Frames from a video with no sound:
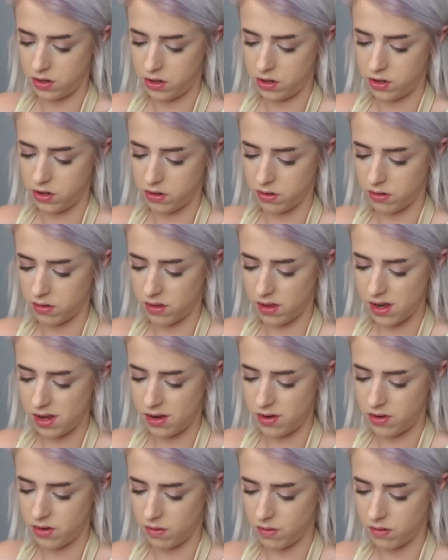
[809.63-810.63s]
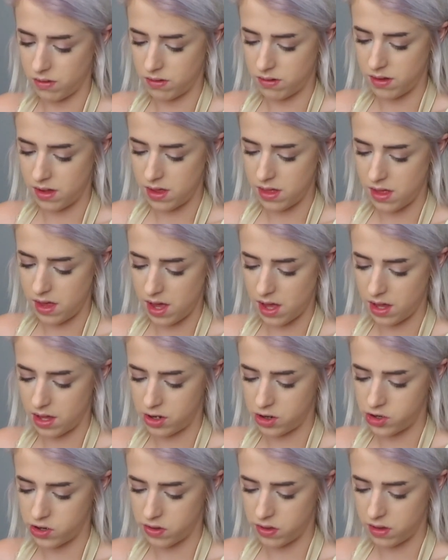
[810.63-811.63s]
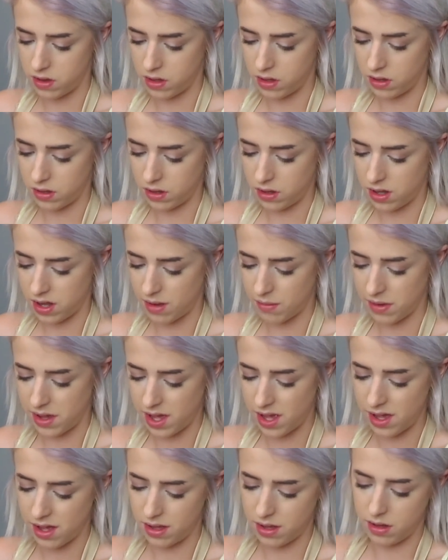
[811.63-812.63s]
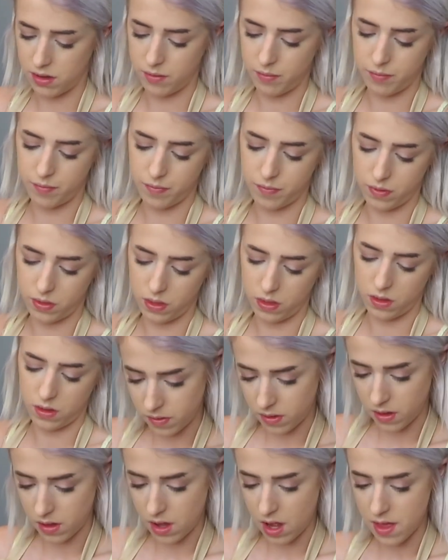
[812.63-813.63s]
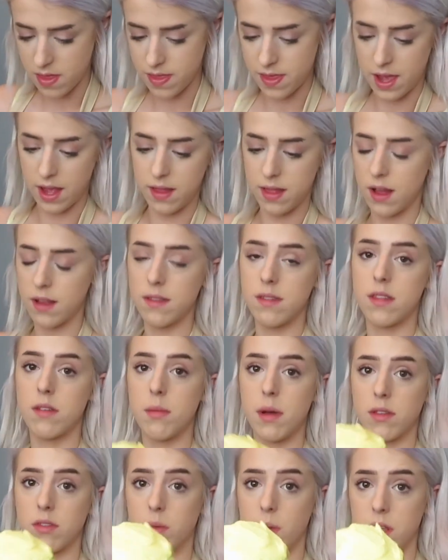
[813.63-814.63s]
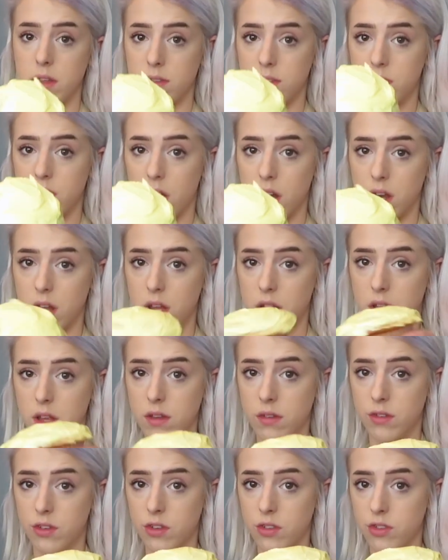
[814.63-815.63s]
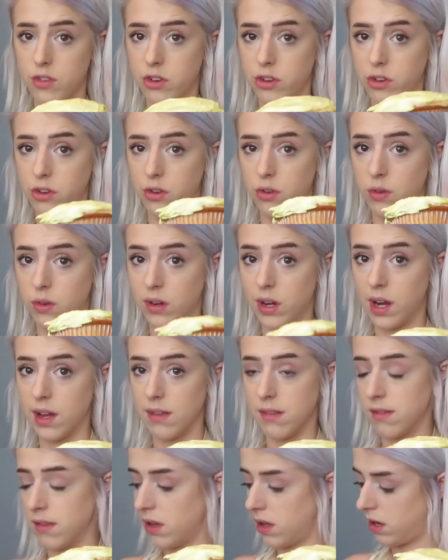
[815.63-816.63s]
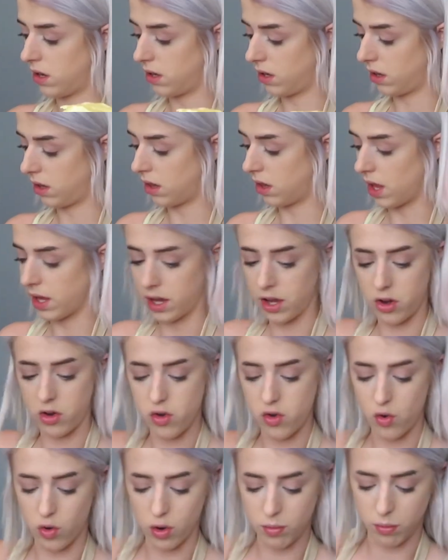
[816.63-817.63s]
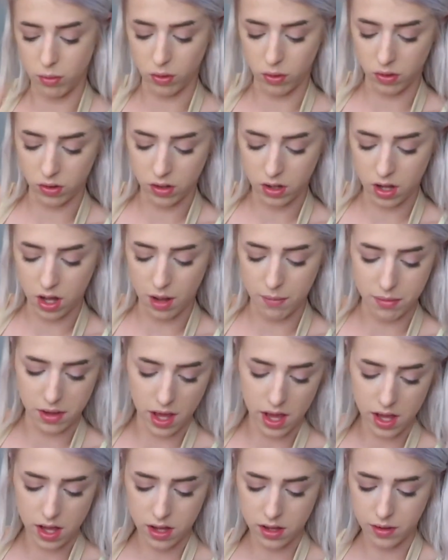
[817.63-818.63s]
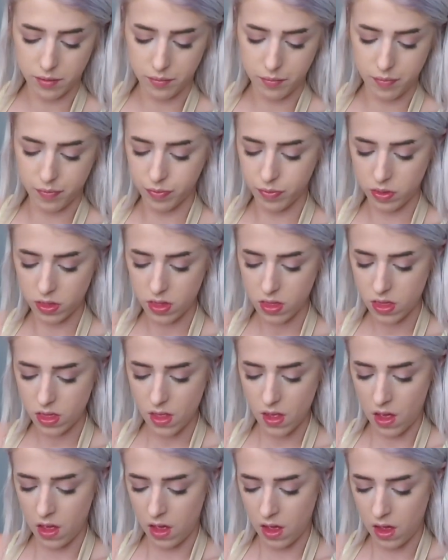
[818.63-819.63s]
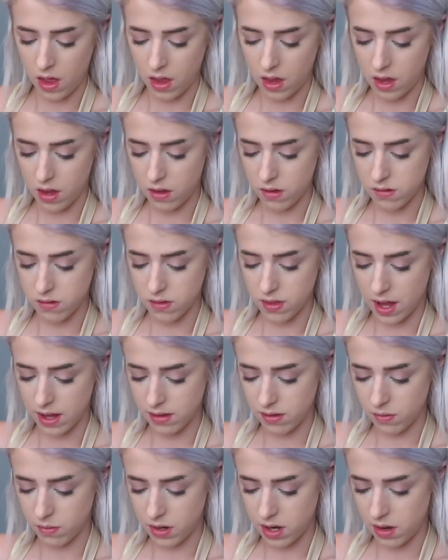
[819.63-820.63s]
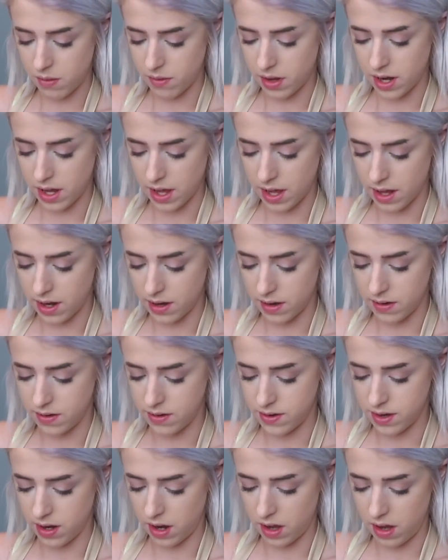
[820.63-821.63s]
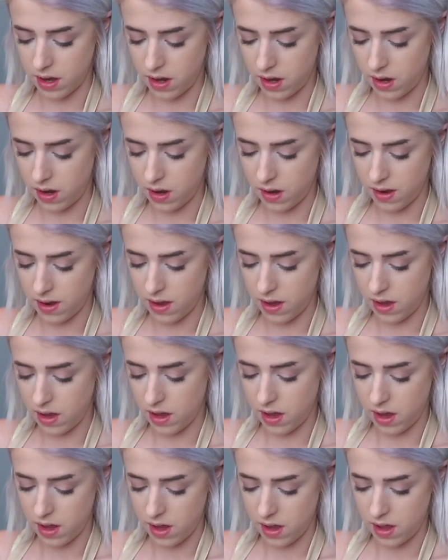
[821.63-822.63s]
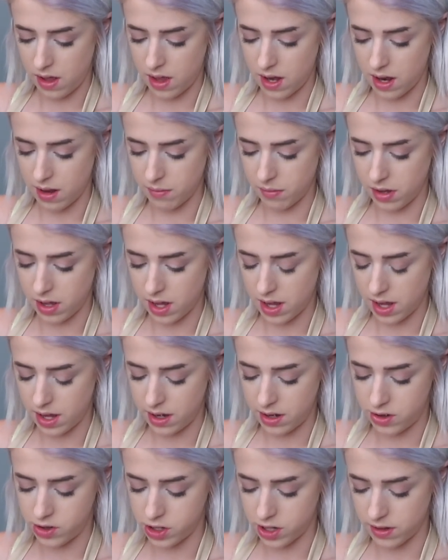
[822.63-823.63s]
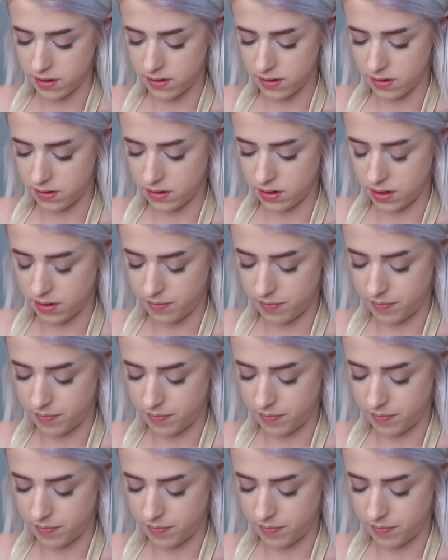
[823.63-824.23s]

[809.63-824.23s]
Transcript: just so that you don't see the edge of the cupcake. I think that's the best way to start it, is just to ice it like a normal cupcake. So that's what I went ahead and did. And I'm kind of just